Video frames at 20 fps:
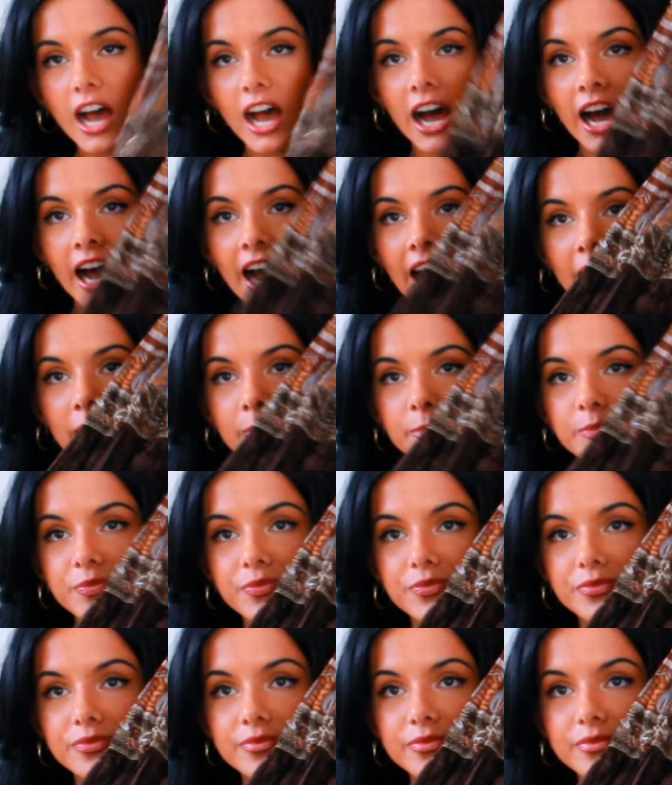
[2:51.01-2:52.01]

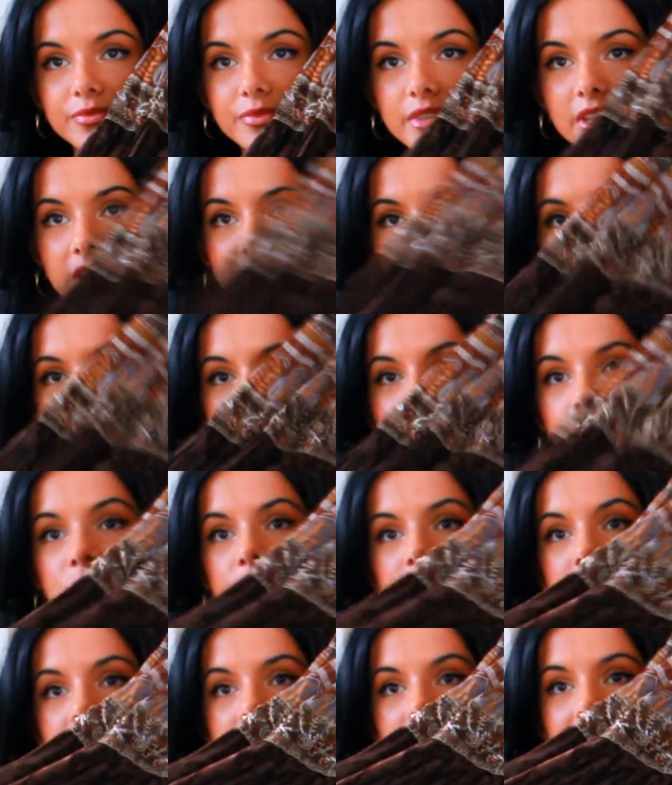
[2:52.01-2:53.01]
I
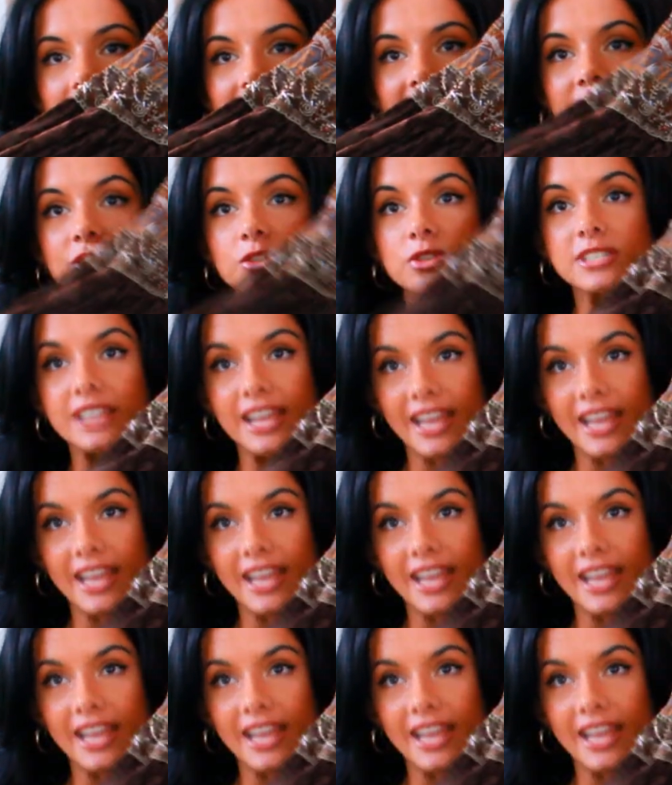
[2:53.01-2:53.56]
used